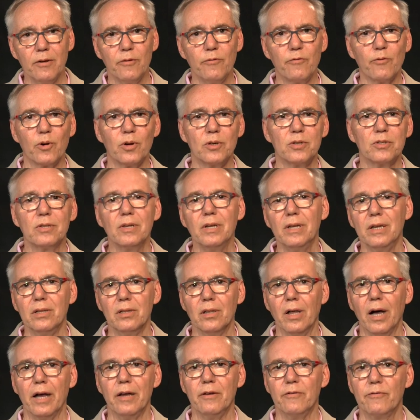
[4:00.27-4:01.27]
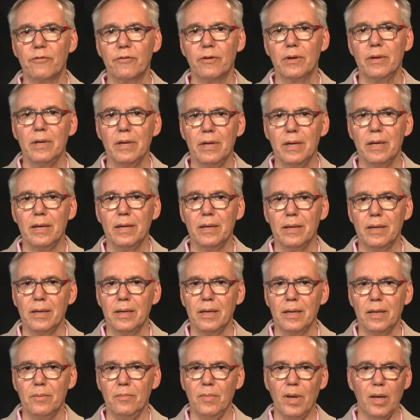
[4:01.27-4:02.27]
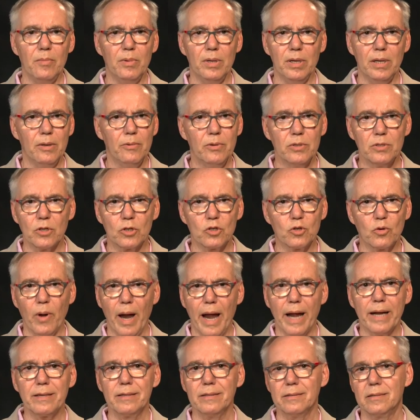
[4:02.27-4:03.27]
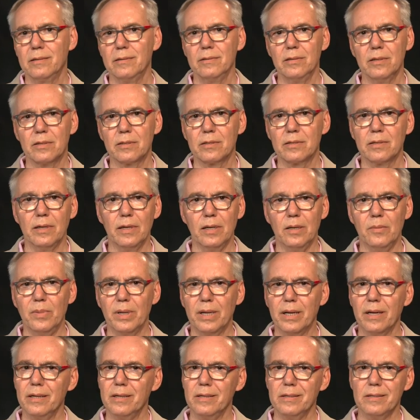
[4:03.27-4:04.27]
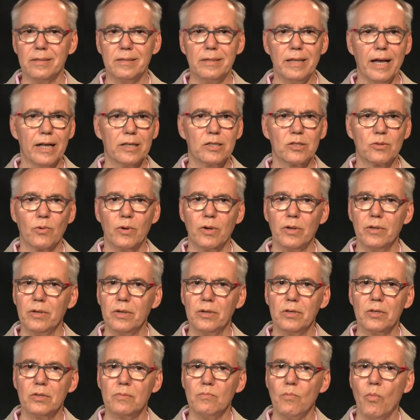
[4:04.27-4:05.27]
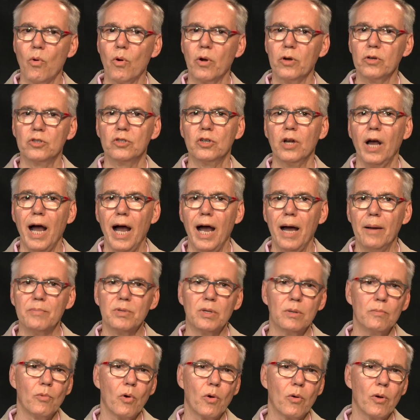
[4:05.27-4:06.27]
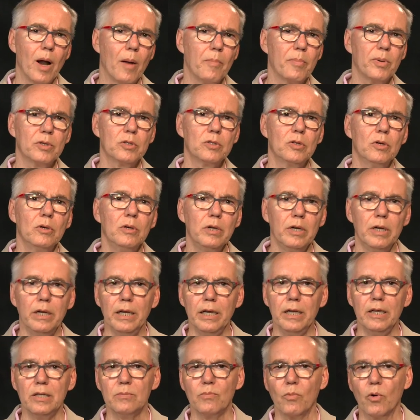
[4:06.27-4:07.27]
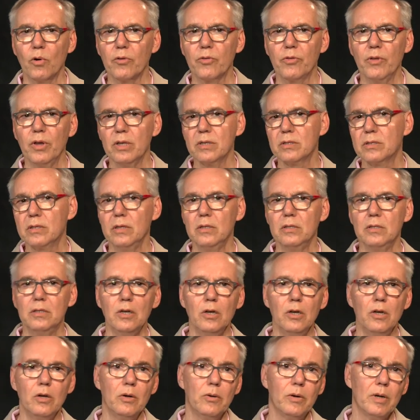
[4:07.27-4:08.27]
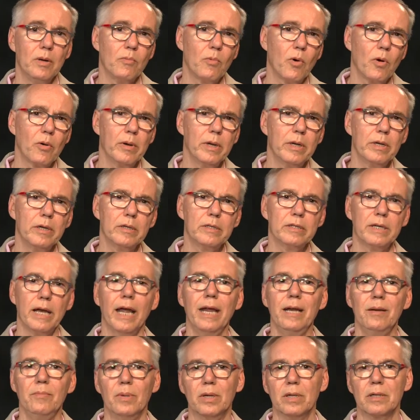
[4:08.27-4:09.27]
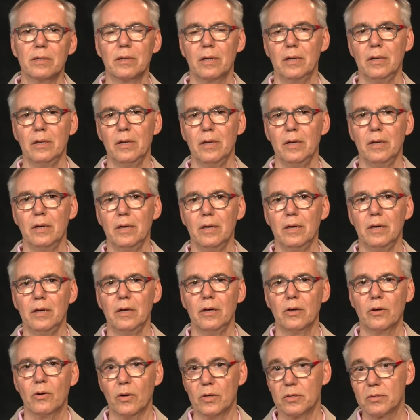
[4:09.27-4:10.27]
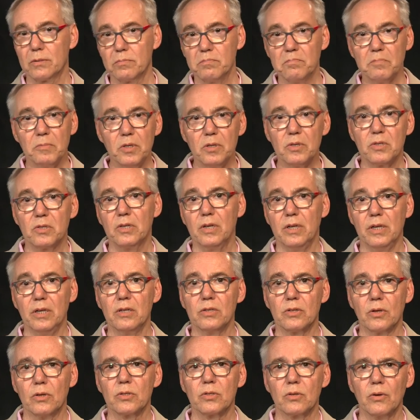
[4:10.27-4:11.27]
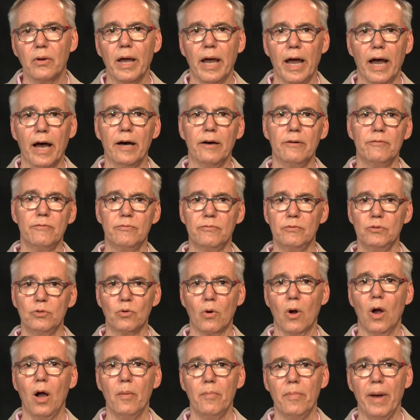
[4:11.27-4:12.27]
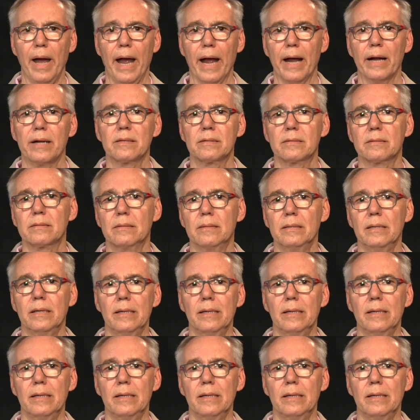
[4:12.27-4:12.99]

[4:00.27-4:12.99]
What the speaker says: for city life. Maybe he was attracted to the city because that's where there's more jobs and more opportunities, more things to do, and more entertainment. Of course, cities also have drawbacks.